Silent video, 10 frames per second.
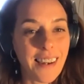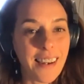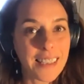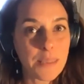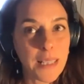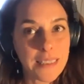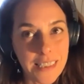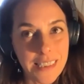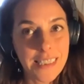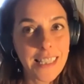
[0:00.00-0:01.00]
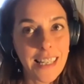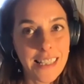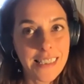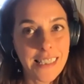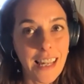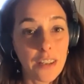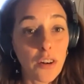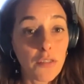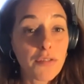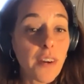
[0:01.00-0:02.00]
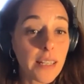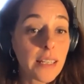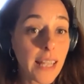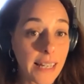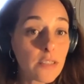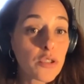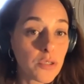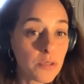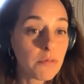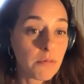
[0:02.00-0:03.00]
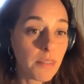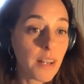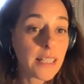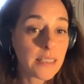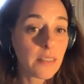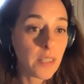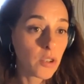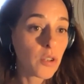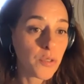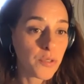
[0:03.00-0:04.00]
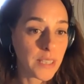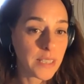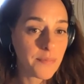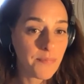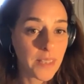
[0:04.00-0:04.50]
expanded states and not find nature right at the core of it.